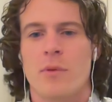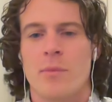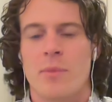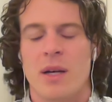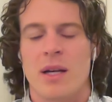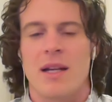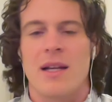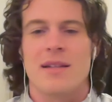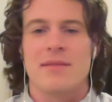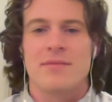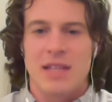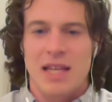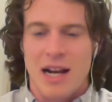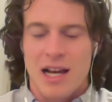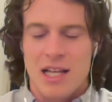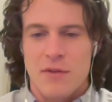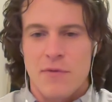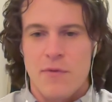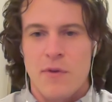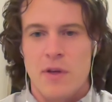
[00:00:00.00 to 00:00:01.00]
But
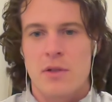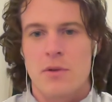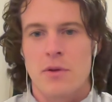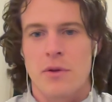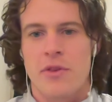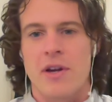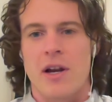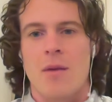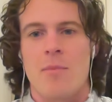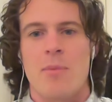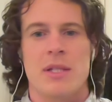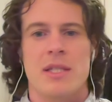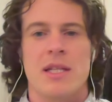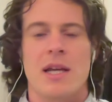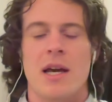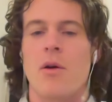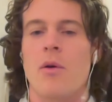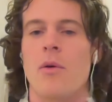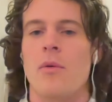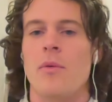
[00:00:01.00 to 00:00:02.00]
as a physical therapist, I
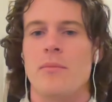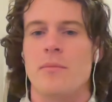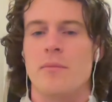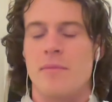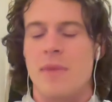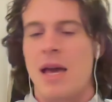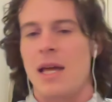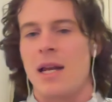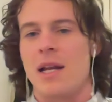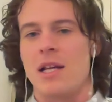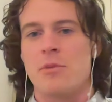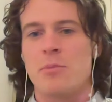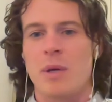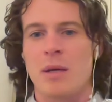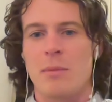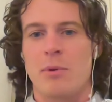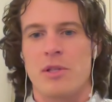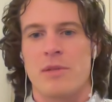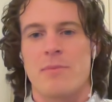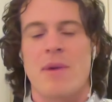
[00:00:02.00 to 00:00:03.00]
don't manage
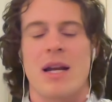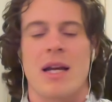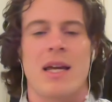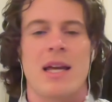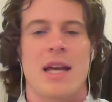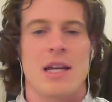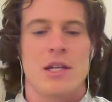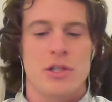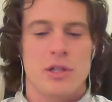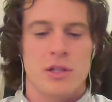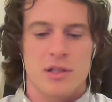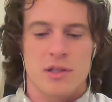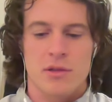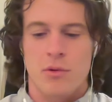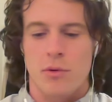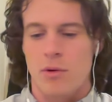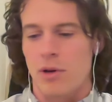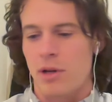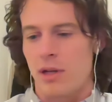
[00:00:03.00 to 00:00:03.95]
people's medications